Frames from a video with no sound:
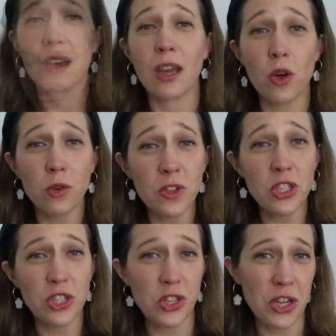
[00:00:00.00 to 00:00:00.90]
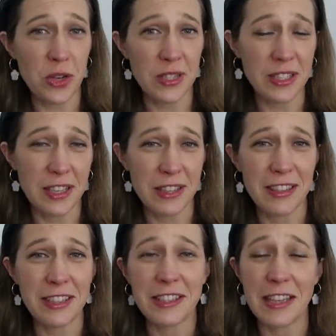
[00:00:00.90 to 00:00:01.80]
Now, Goldfinch Studios says
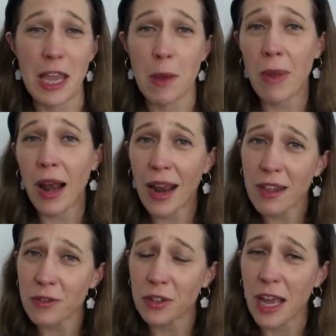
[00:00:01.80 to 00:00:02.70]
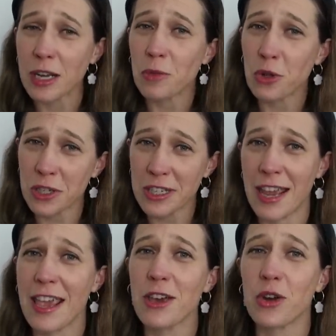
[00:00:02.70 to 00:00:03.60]
this is a playful and modern
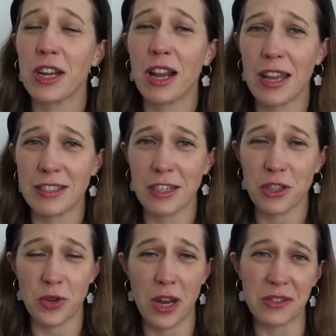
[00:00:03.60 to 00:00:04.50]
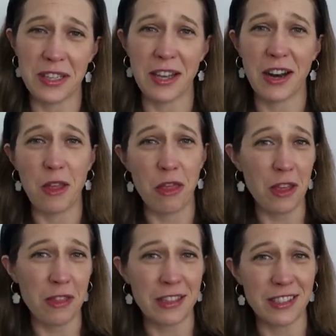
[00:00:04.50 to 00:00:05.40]
take on a classic trouser, and I
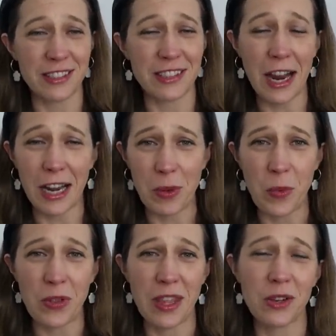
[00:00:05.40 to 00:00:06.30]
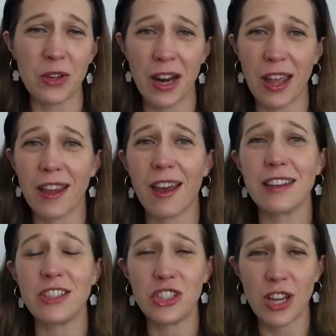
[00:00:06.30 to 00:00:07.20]
think that's exactly what they look like.
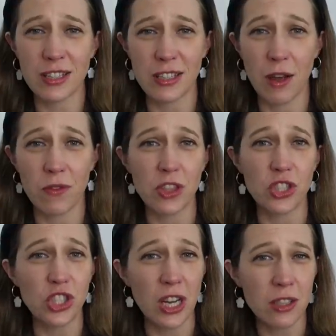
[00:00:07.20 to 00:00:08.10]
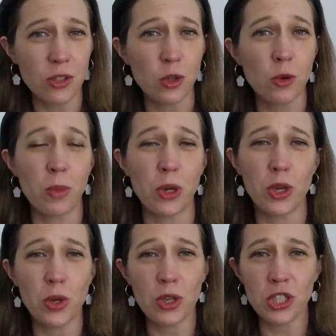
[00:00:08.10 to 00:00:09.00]
I just love the gentle
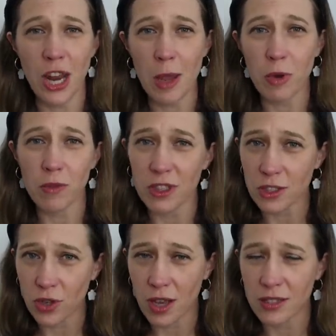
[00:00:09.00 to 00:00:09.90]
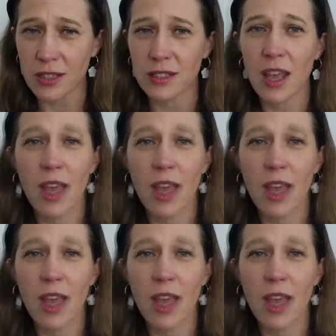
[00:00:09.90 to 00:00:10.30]
balloon shape of these trousers.